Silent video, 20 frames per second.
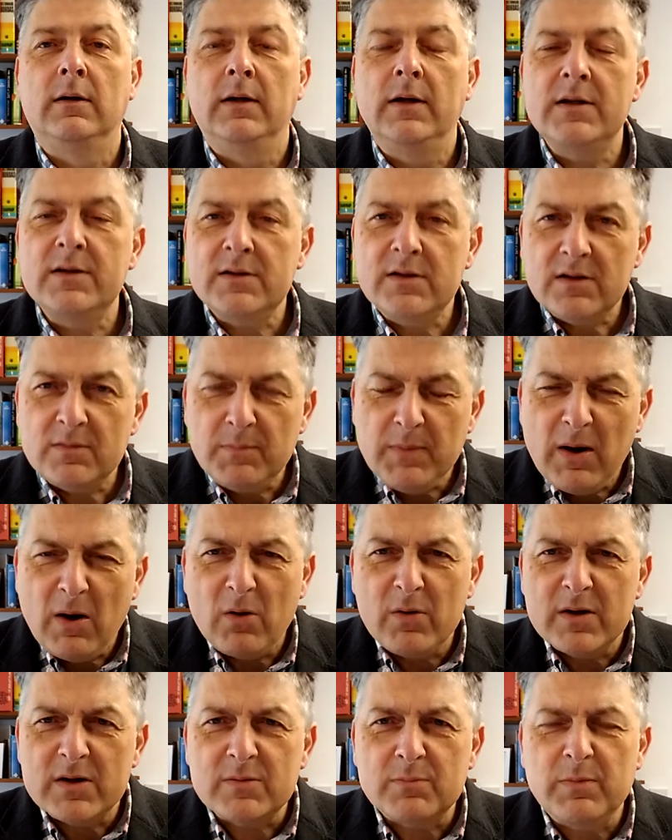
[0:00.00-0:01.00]
Let's just be
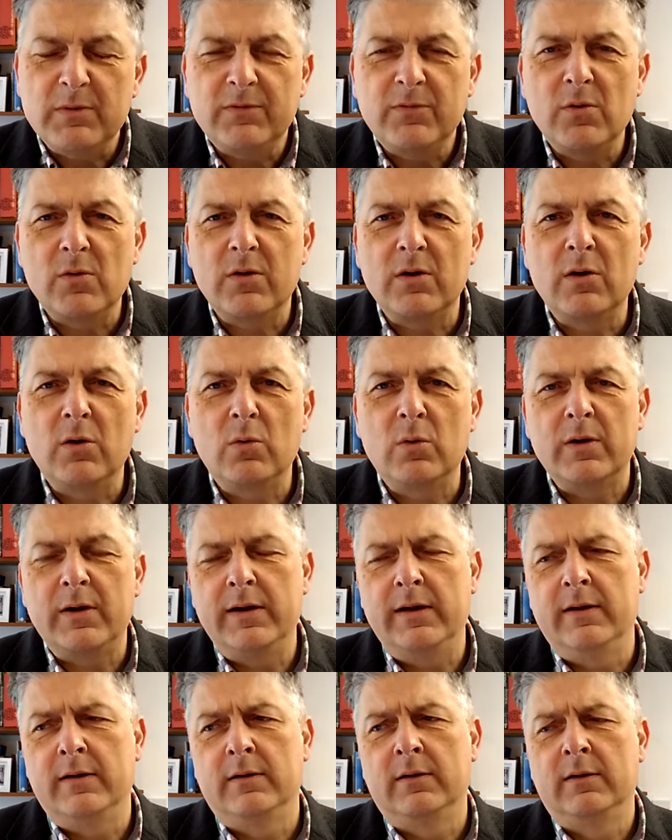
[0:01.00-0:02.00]
honest before the Lord
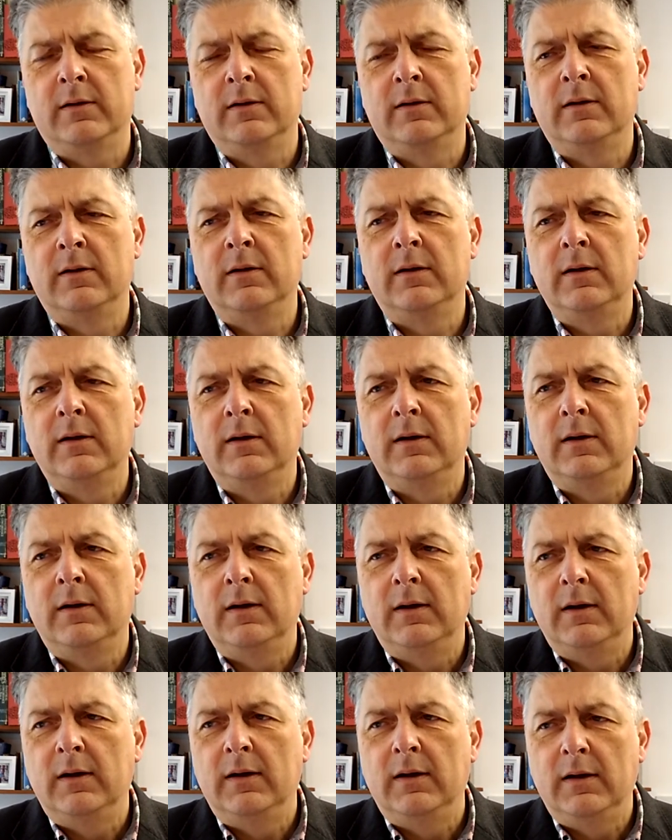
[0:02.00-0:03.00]
here.
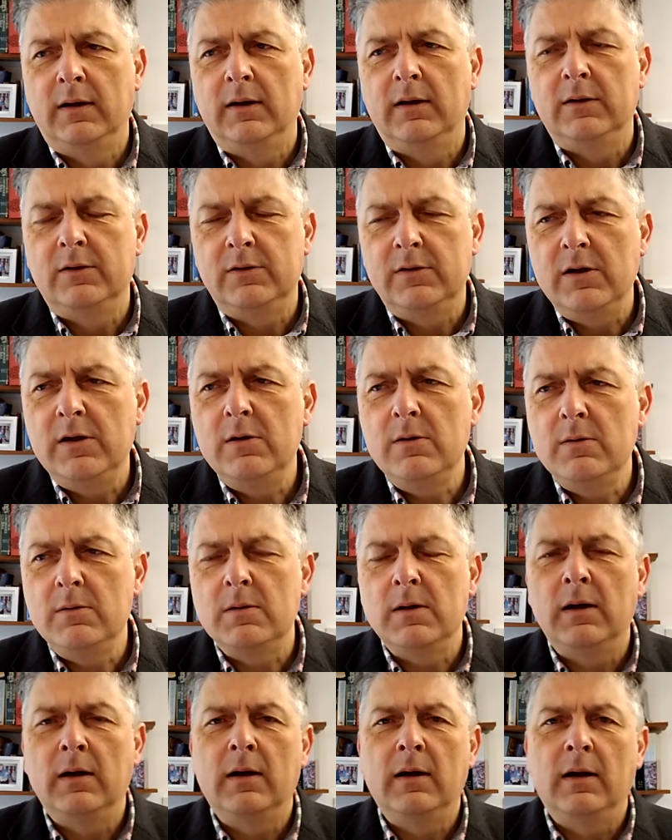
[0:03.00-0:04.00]
Do
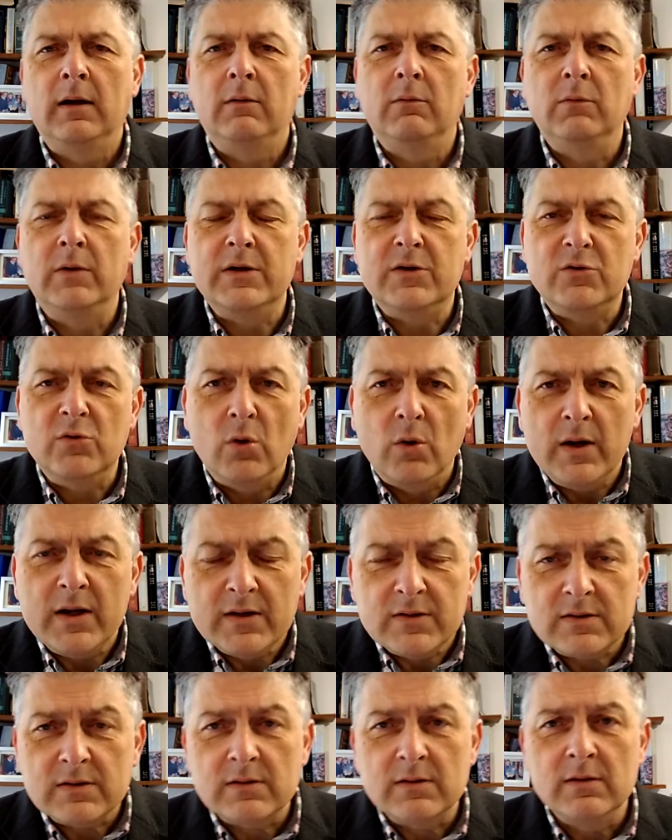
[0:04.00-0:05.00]
you
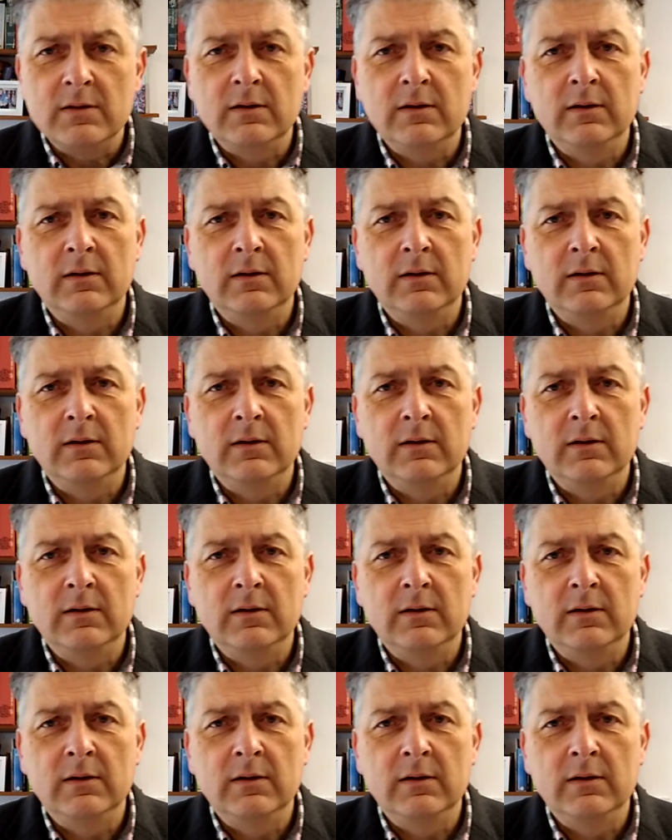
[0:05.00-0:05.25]
rejoice